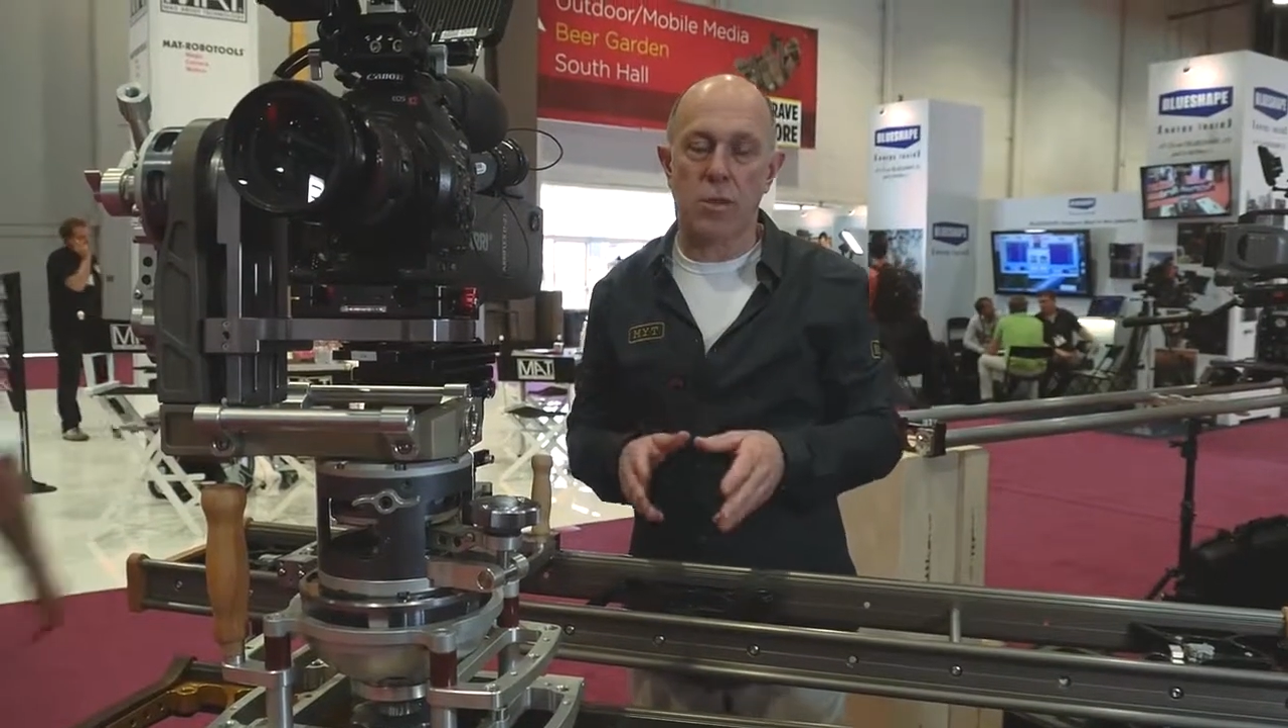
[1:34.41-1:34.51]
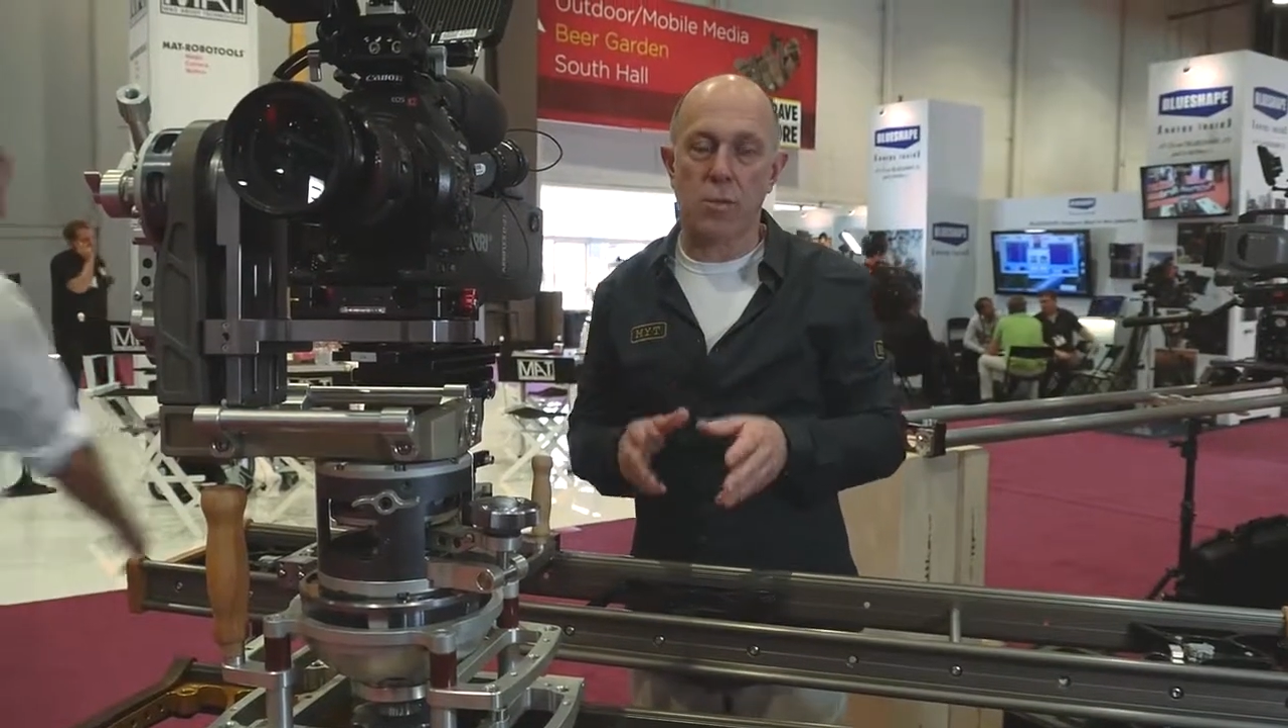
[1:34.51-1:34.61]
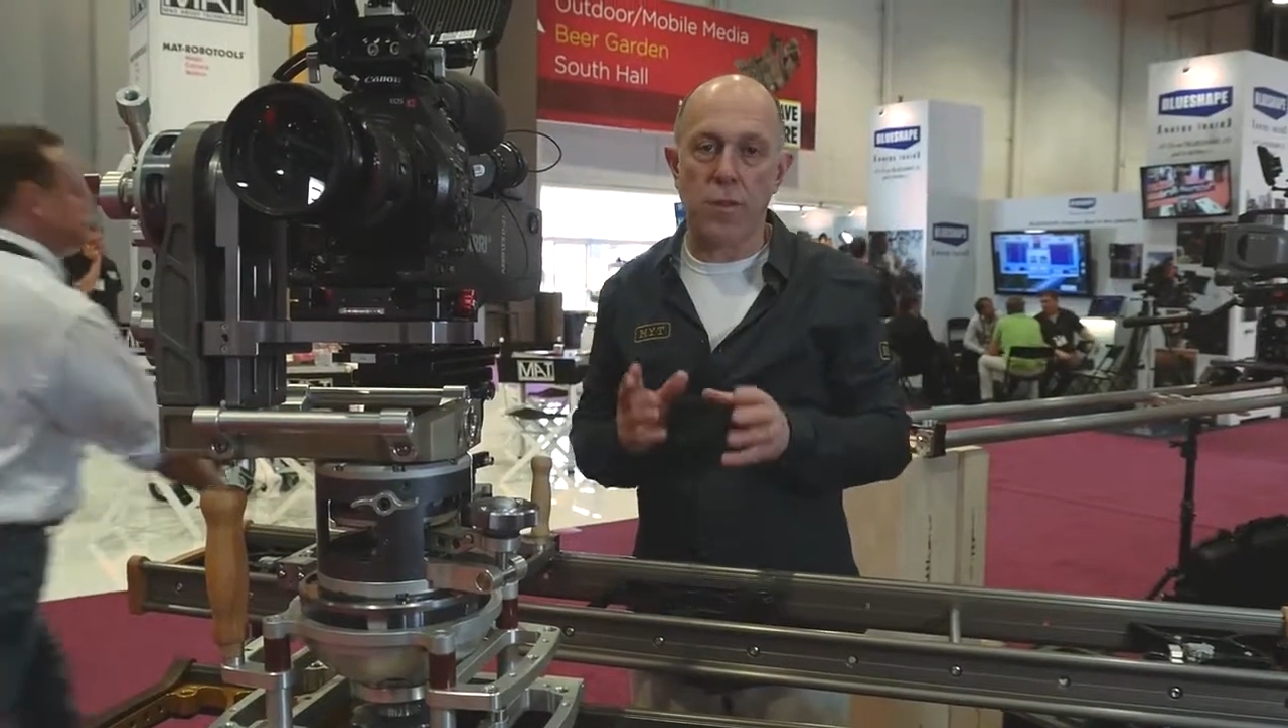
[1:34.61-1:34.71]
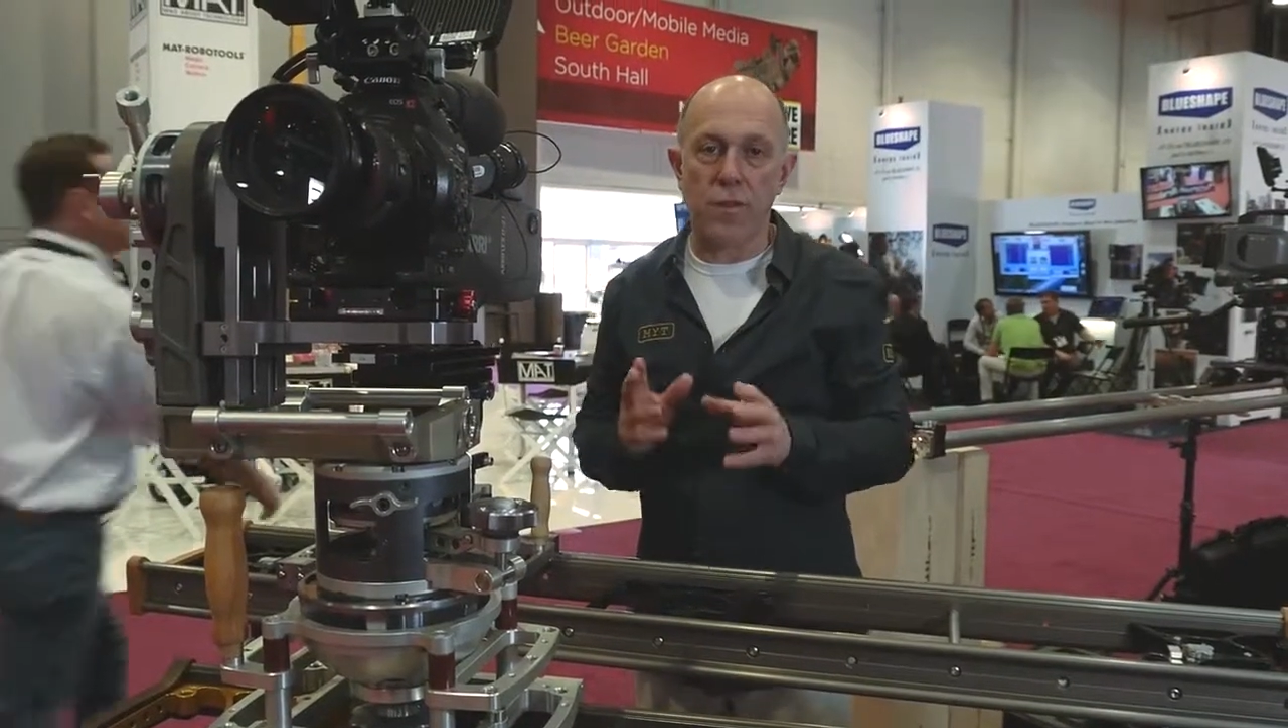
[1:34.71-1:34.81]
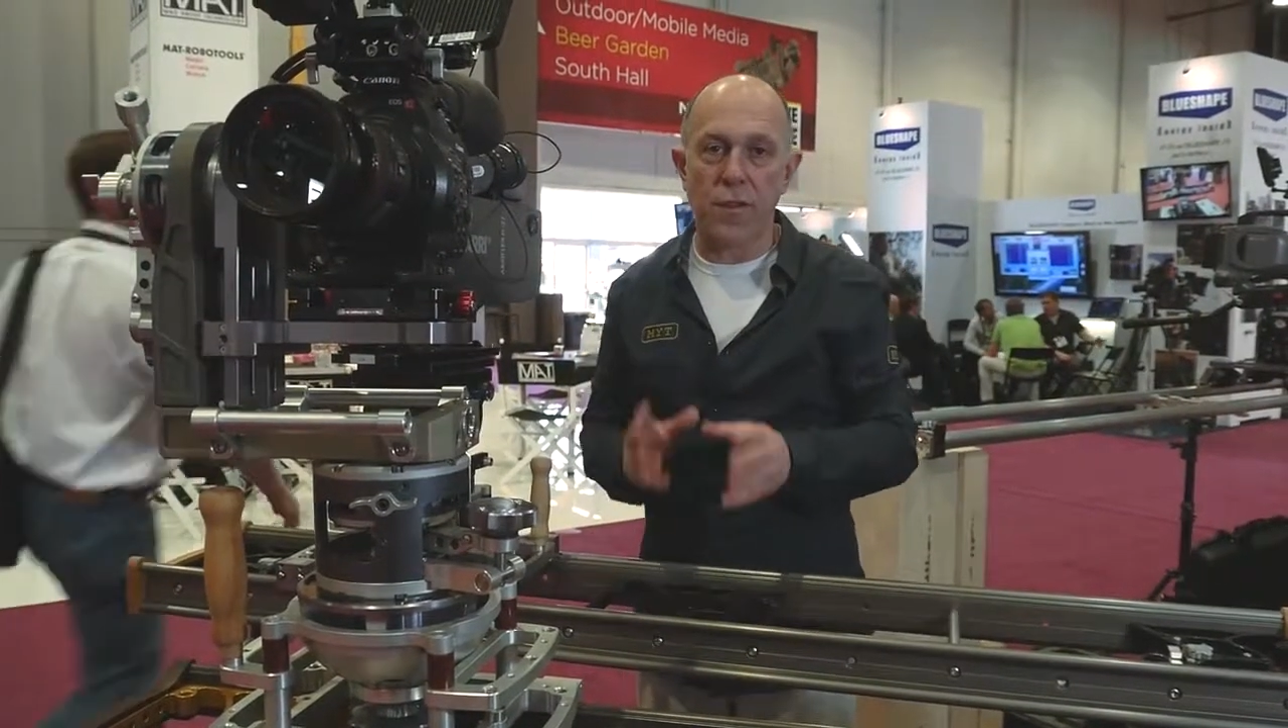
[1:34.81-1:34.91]
the
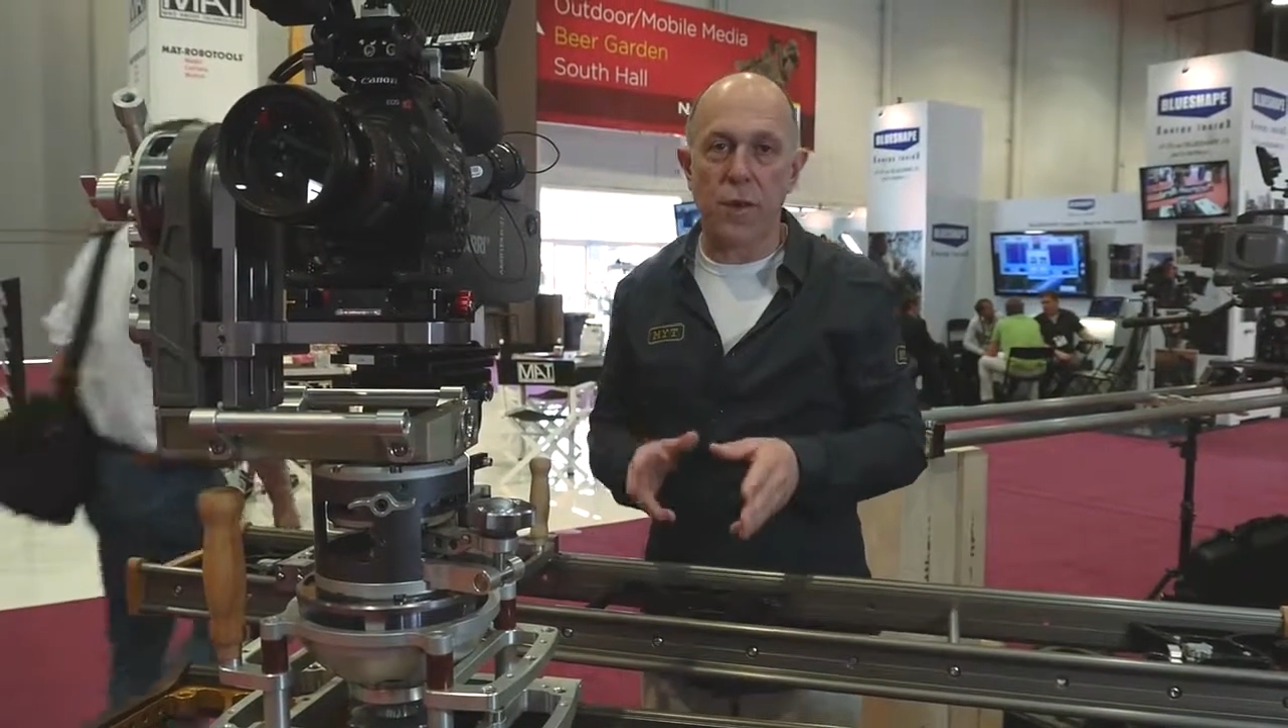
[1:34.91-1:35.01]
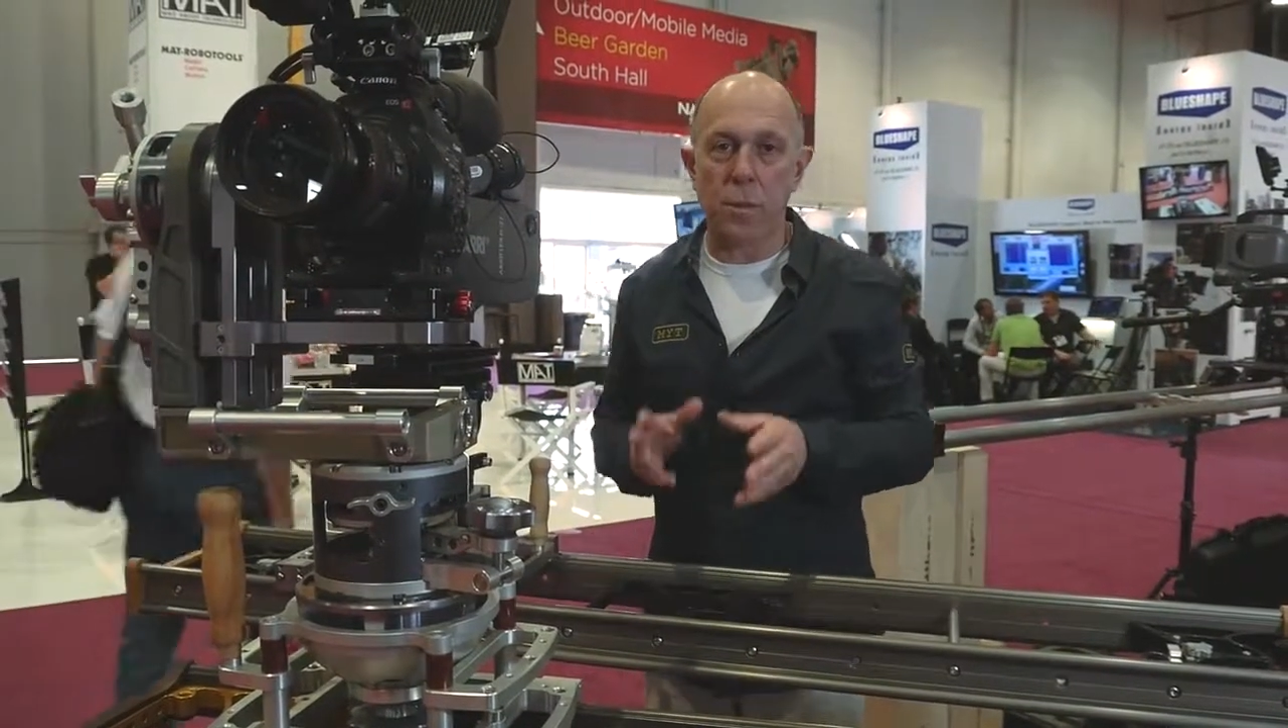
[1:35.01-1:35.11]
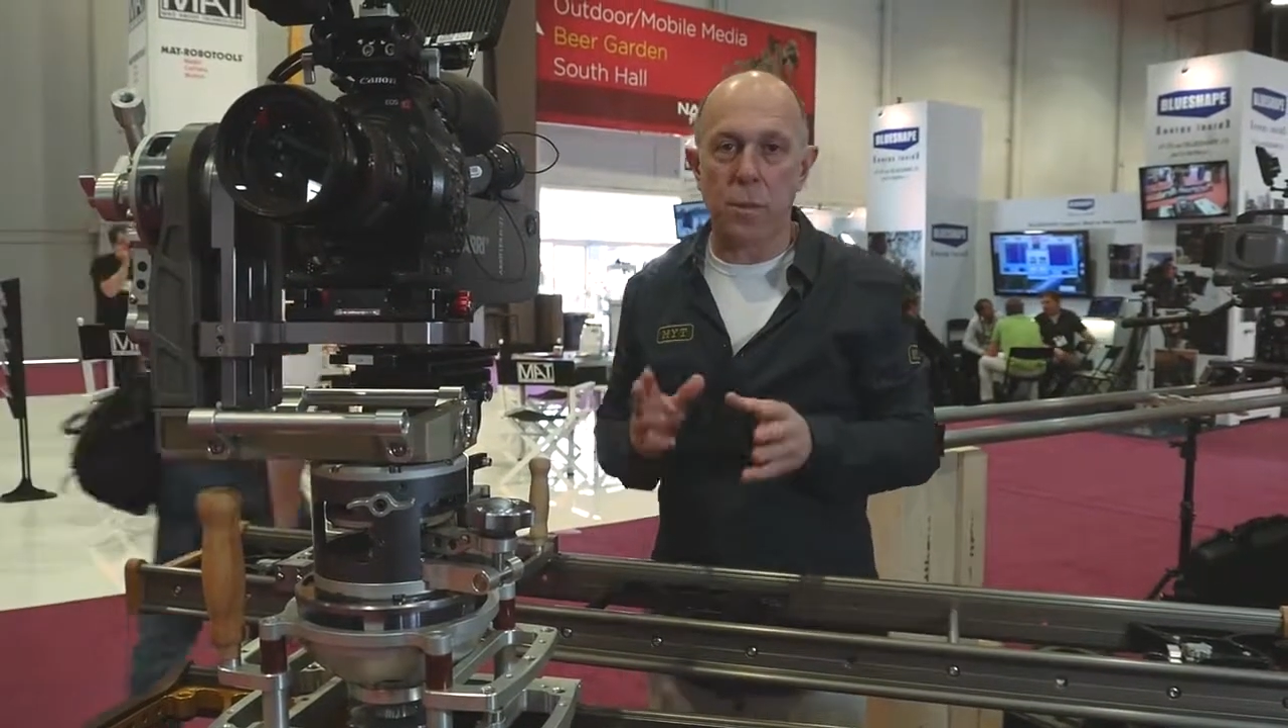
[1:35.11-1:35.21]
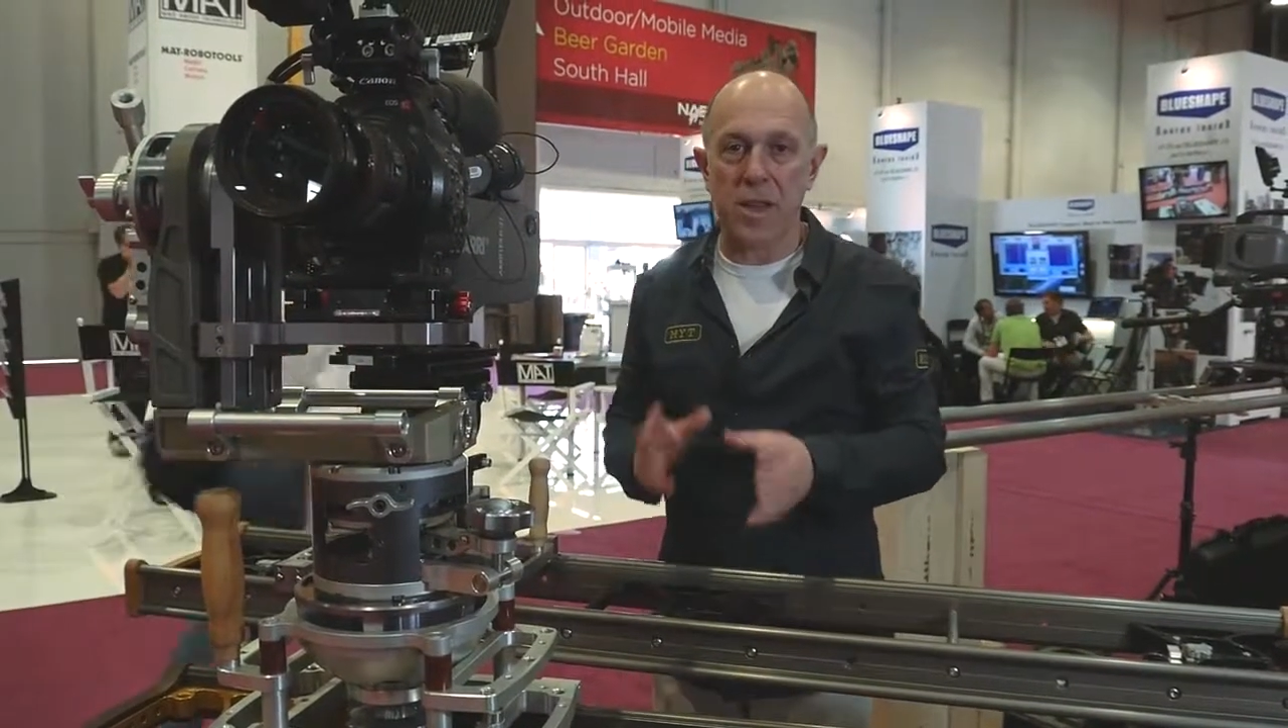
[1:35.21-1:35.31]
preferred